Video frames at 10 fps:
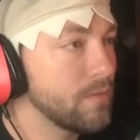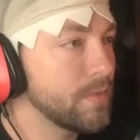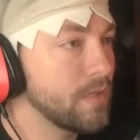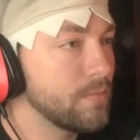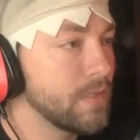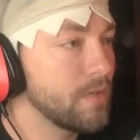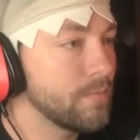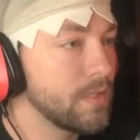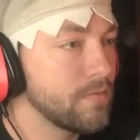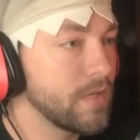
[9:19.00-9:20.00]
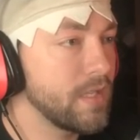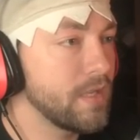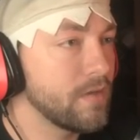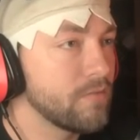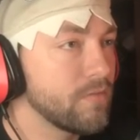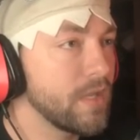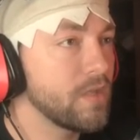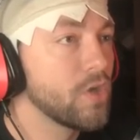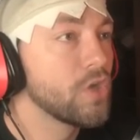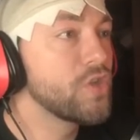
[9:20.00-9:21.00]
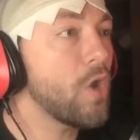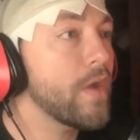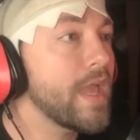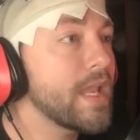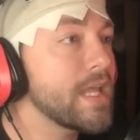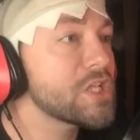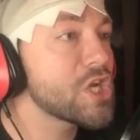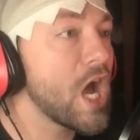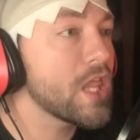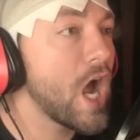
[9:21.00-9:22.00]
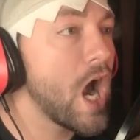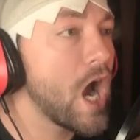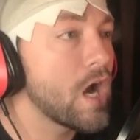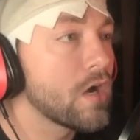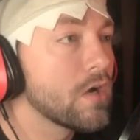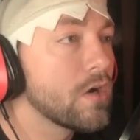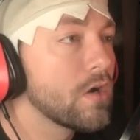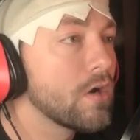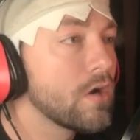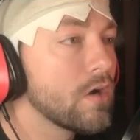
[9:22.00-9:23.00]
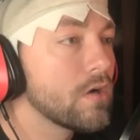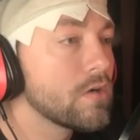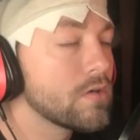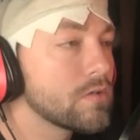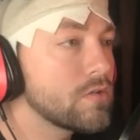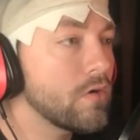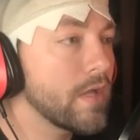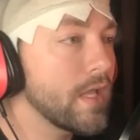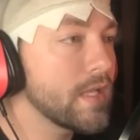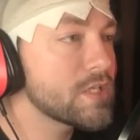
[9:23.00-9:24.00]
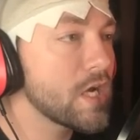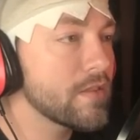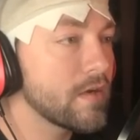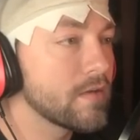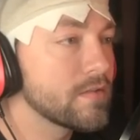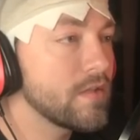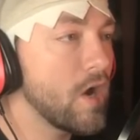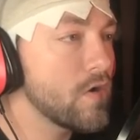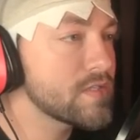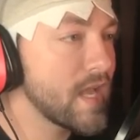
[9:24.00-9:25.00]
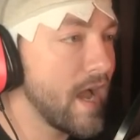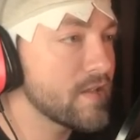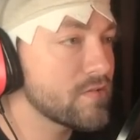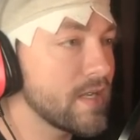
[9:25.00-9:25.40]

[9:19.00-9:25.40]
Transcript: help me, help me, help me. Right here, right here. Don't hit each other! Don't hit each other. Those guys